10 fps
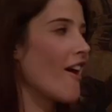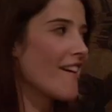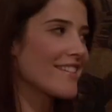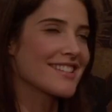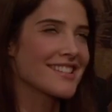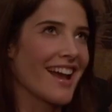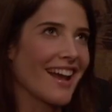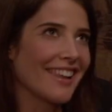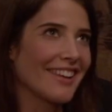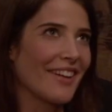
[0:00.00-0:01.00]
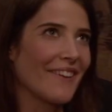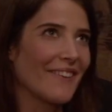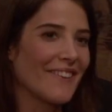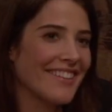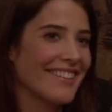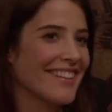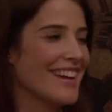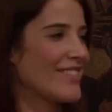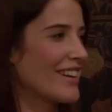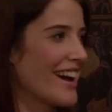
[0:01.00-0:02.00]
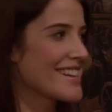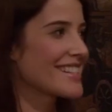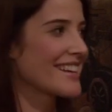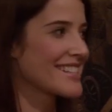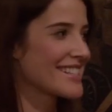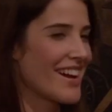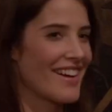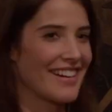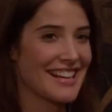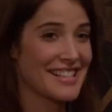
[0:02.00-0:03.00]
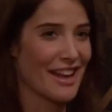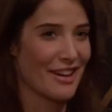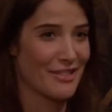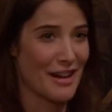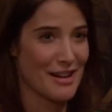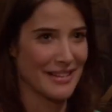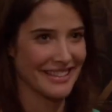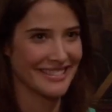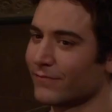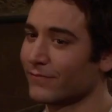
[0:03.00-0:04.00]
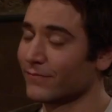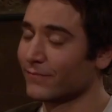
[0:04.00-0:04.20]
scars? Hello. If a guy's got a scar, he's got a Robin.